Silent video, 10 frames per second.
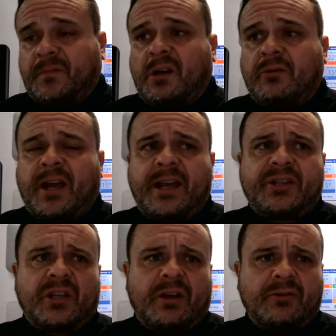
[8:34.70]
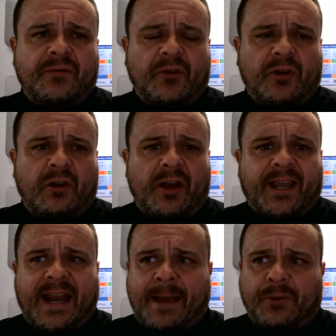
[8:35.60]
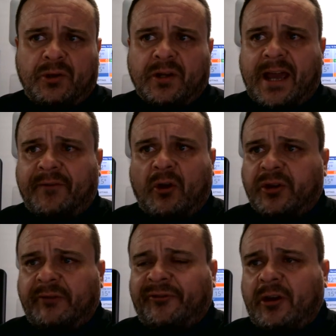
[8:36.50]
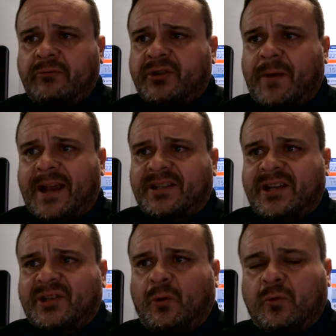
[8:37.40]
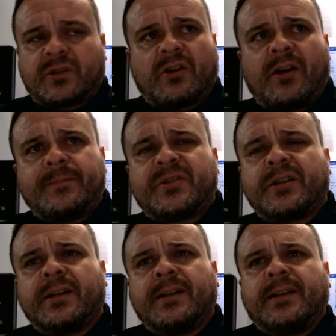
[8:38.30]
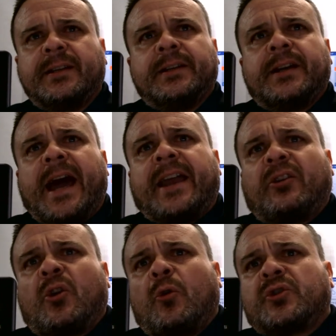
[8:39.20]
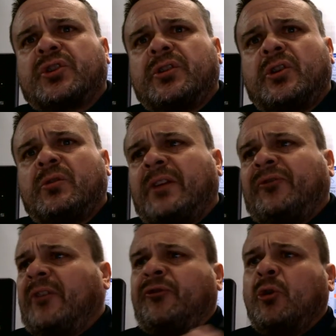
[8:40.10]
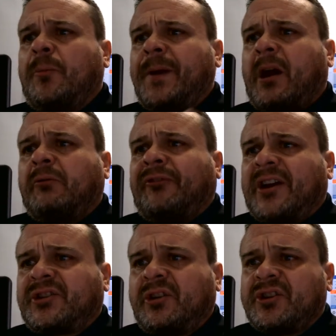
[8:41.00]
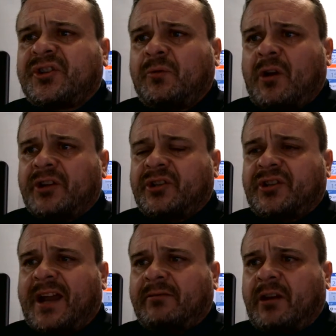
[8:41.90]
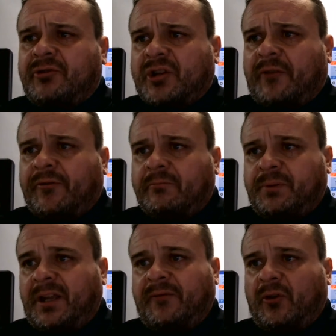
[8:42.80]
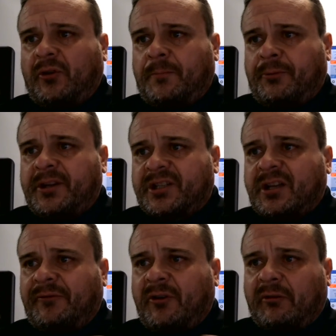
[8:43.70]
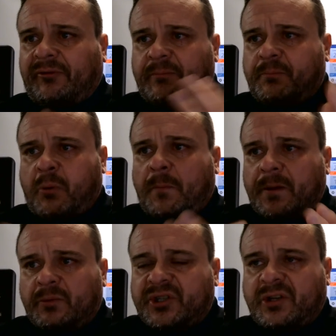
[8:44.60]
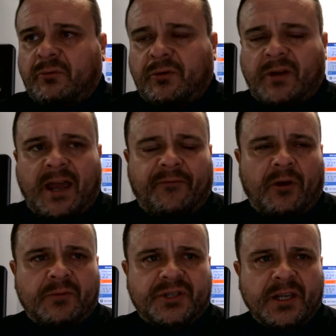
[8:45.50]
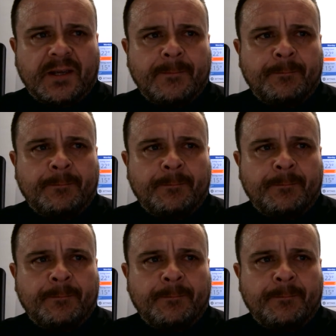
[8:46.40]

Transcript: Okay, so those of you that like an app, you can have it on your phone to access at all times. And of course, you if, if you're a bit old fashioned, I still like to download stuff and believe it or not, print stuff off. I probably would still do that if I was